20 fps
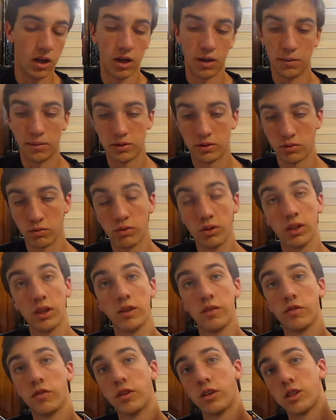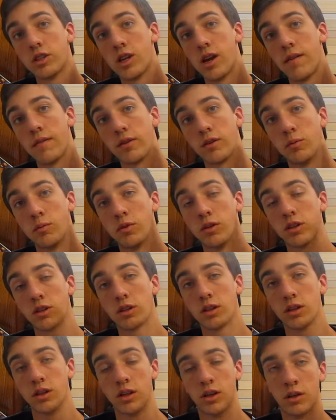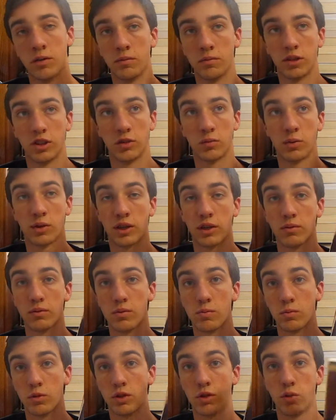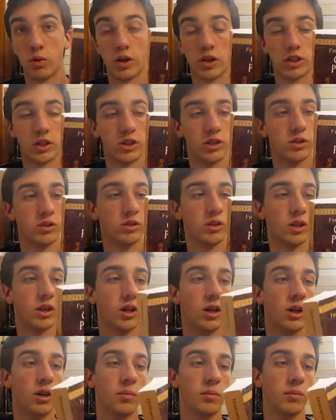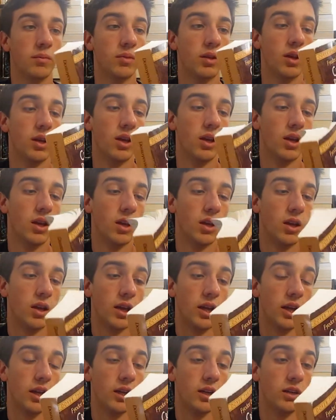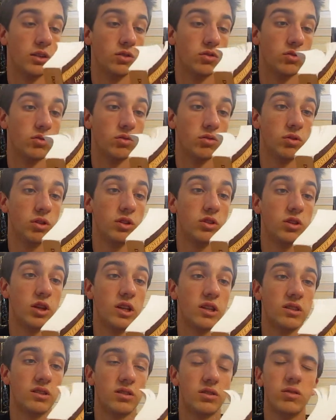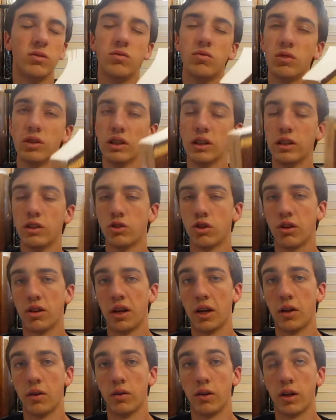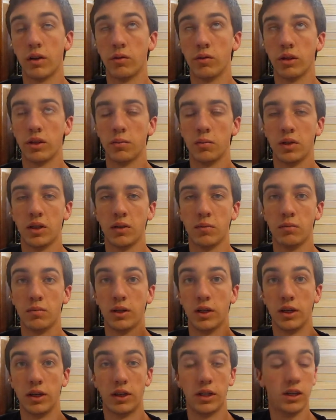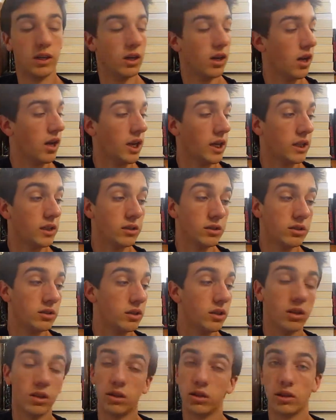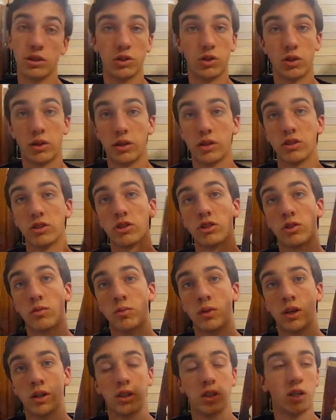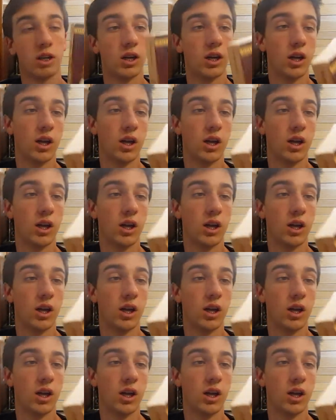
It's a really philosophical book. Does bring up some good questions, and it's really drawn out, I will admit, but I still enjoyed it so much.